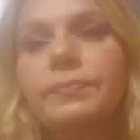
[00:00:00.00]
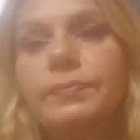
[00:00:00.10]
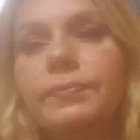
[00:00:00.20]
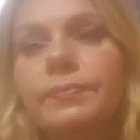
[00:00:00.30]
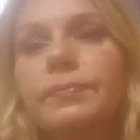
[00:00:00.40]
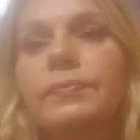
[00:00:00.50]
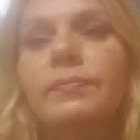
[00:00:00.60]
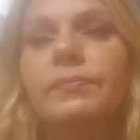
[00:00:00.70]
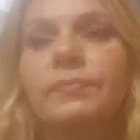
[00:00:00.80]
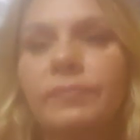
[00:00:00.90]
to open it.
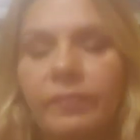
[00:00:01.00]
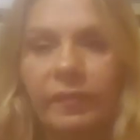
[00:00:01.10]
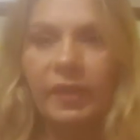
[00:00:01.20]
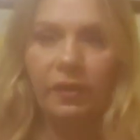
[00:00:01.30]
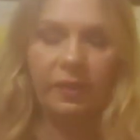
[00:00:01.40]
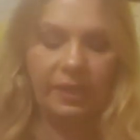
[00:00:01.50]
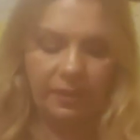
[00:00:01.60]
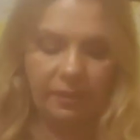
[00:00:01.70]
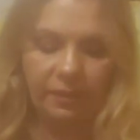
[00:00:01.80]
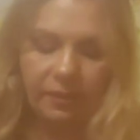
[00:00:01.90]
Okay.
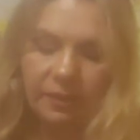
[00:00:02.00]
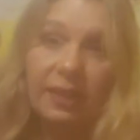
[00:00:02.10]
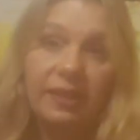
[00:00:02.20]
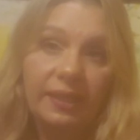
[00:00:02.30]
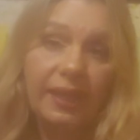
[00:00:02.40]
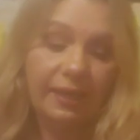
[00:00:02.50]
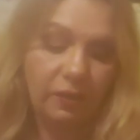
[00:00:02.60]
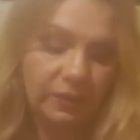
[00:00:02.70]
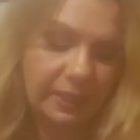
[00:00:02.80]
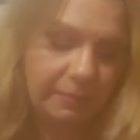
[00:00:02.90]
I hate it
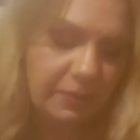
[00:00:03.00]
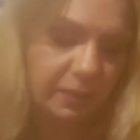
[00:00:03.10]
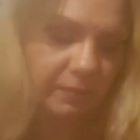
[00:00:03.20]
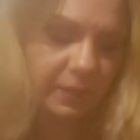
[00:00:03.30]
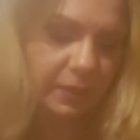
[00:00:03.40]
all taped up.